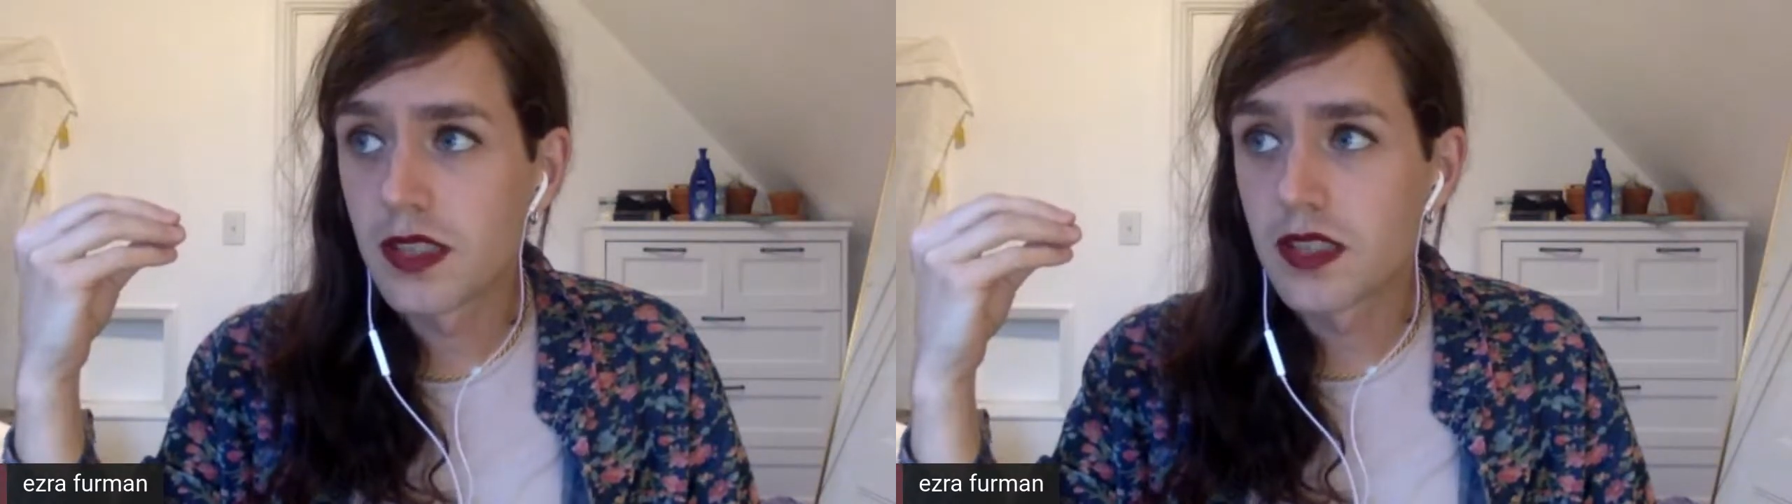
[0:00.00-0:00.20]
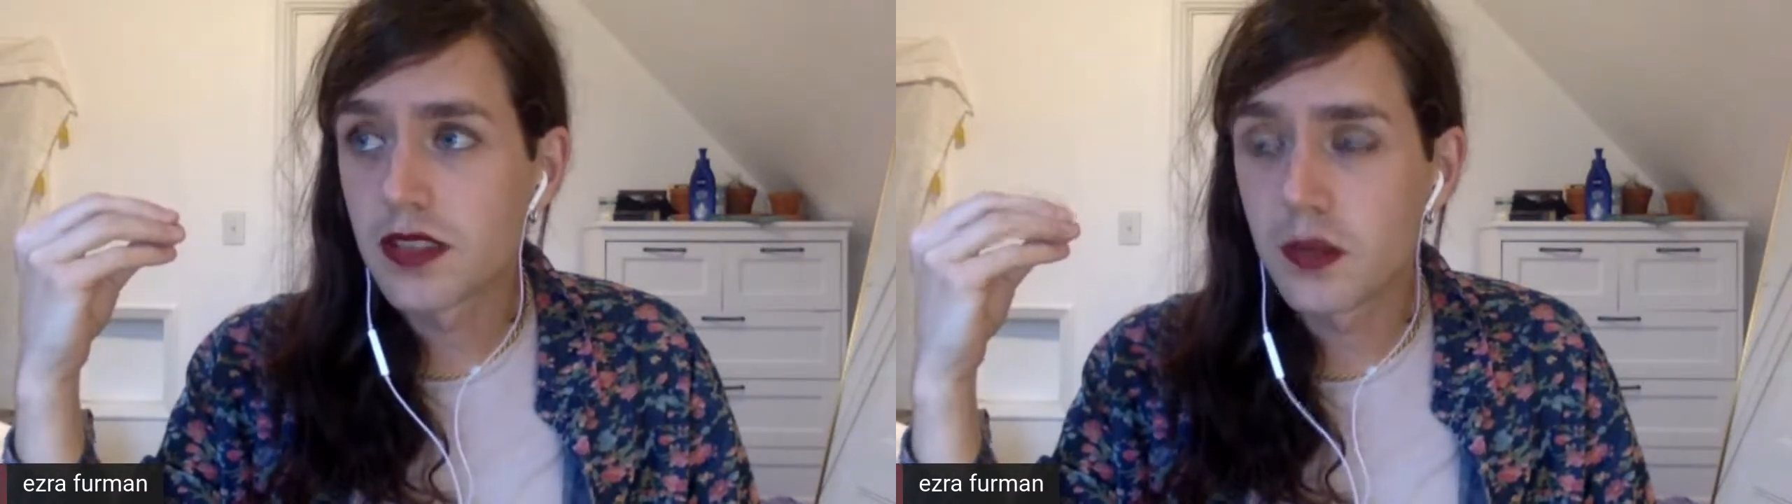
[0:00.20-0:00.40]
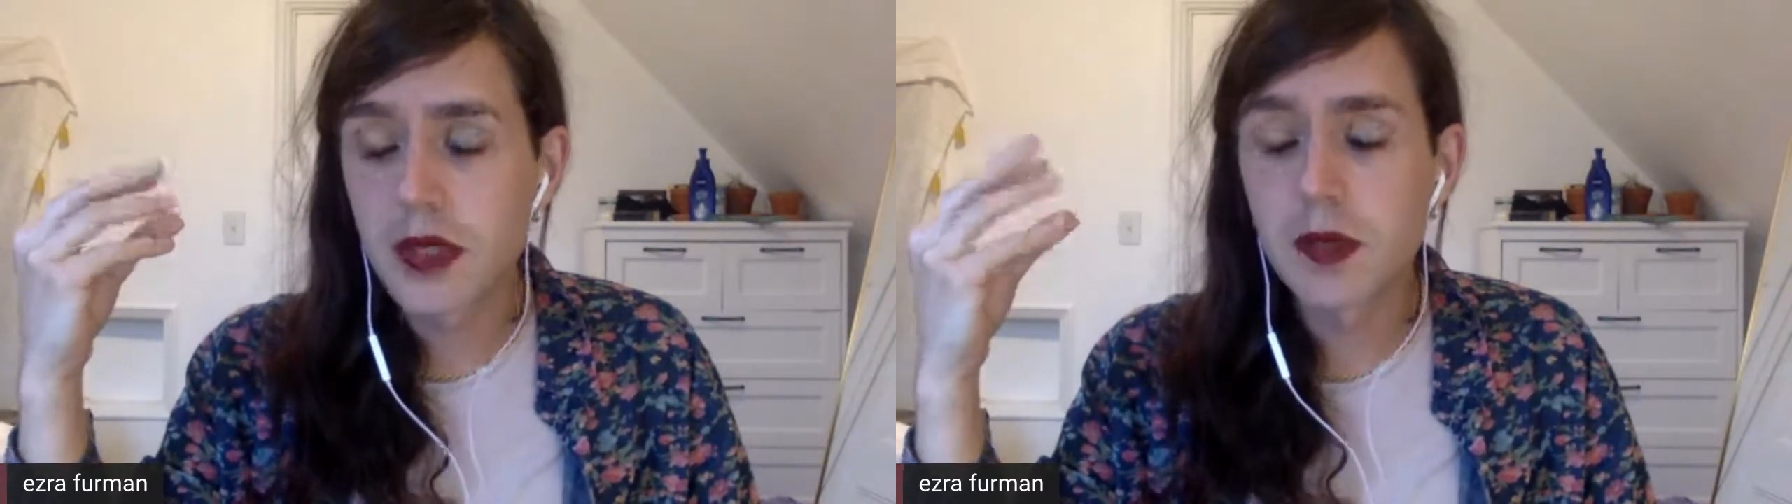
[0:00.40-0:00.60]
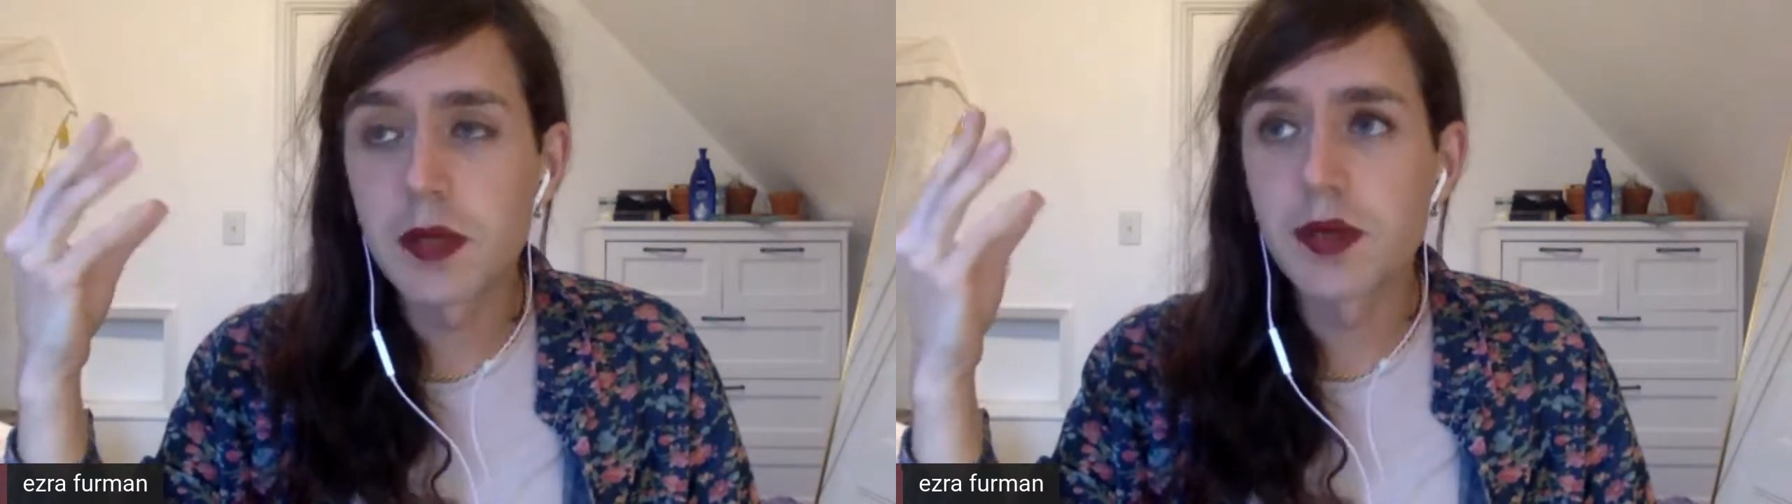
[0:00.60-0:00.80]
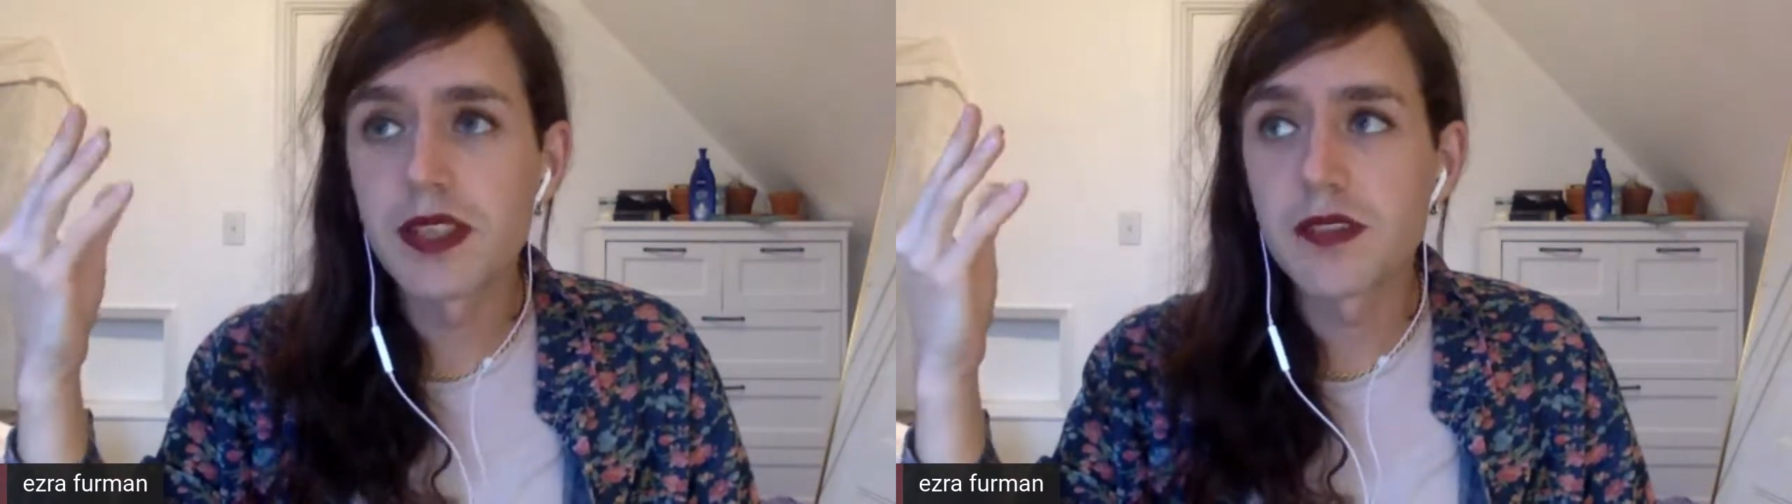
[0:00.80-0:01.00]
so many
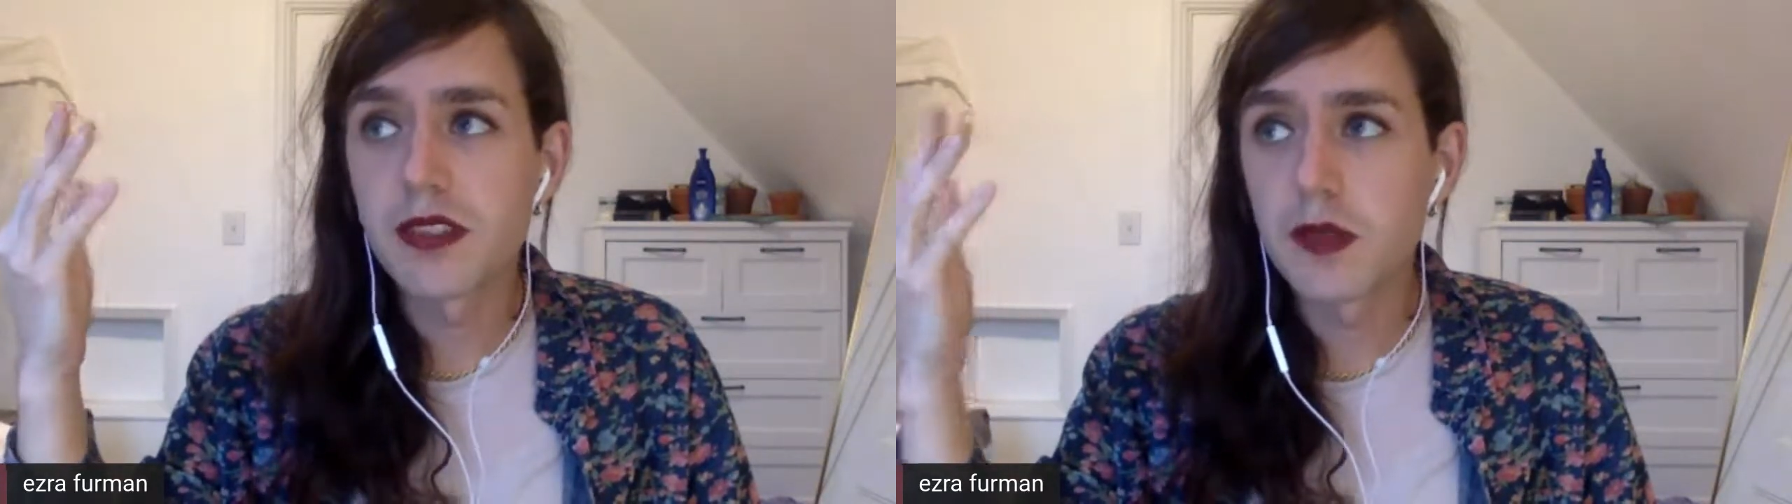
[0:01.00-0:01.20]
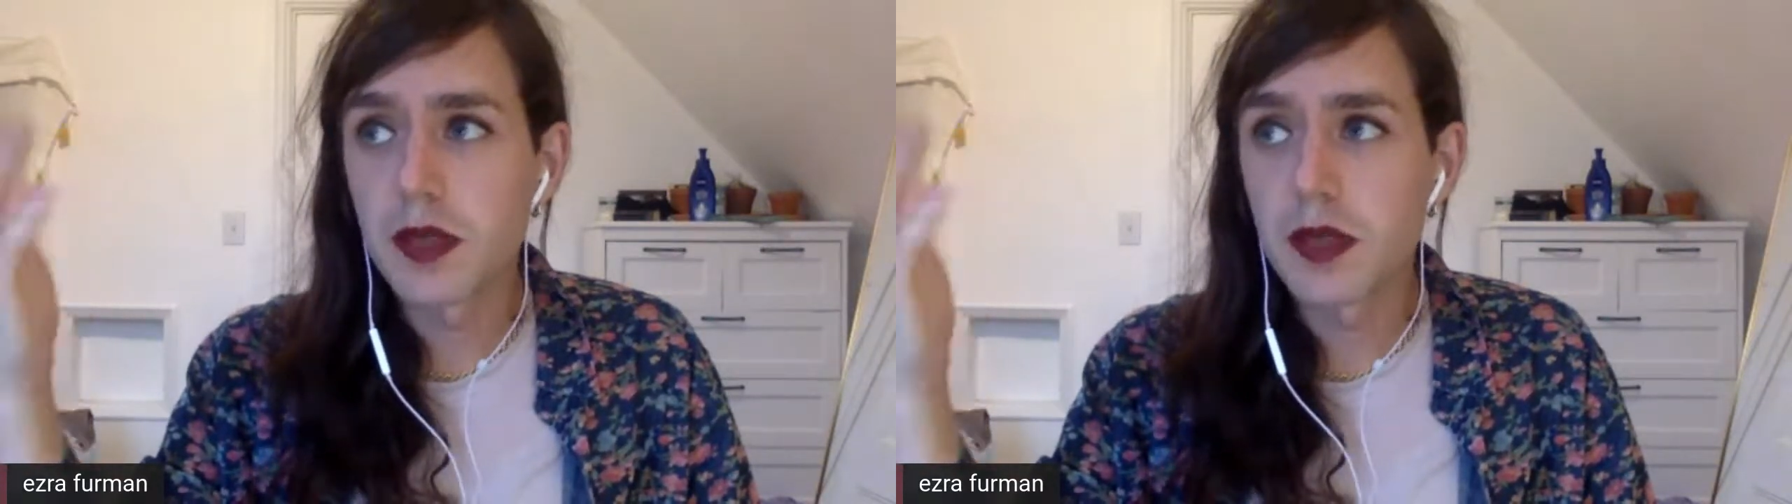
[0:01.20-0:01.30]
people have given